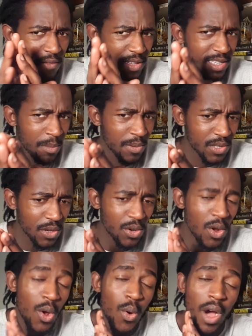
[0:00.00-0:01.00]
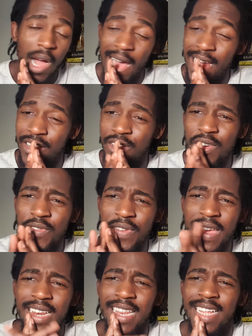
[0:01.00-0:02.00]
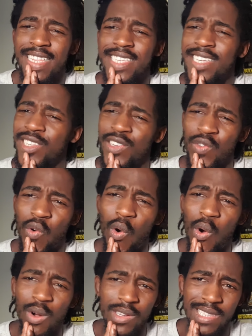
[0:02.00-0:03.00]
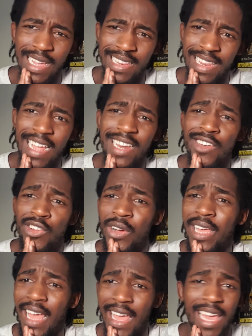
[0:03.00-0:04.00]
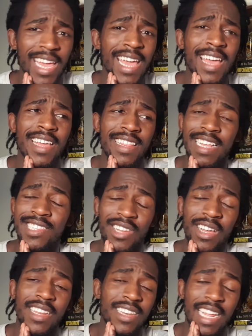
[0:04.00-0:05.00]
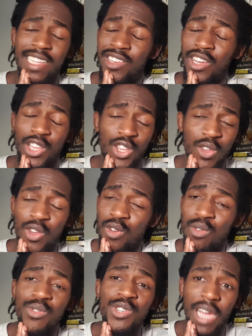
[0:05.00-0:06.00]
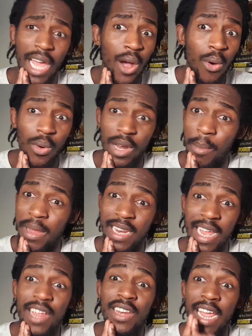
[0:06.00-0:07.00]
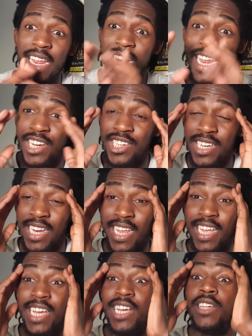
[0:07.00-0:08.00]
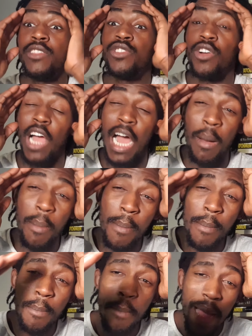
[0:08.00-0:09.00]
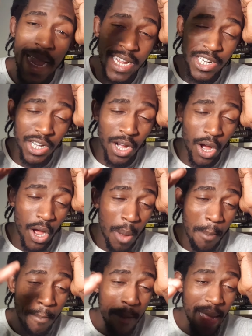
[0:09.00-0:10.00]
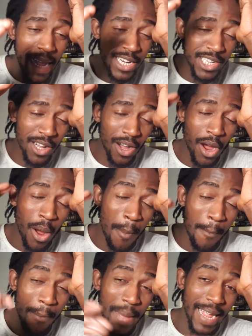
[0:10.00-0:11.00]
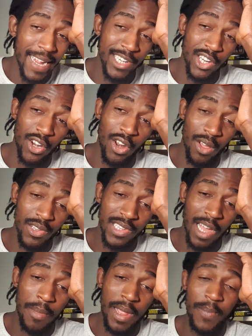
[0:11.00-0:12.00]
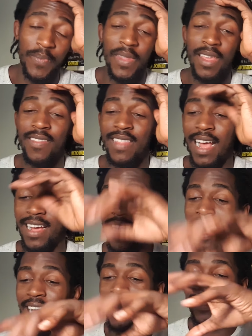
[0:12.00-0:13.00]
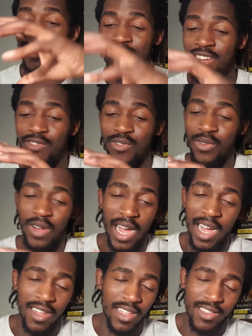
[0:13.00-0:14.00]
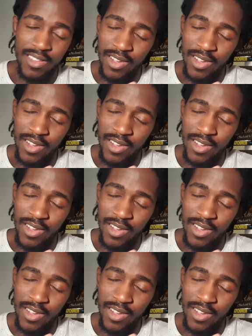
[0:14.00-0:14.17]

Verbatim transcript: of this episode? And do you think that the city of Ors, that they took a huge L? I mean, they literally took a major loss. I mean, that guy, the general guy,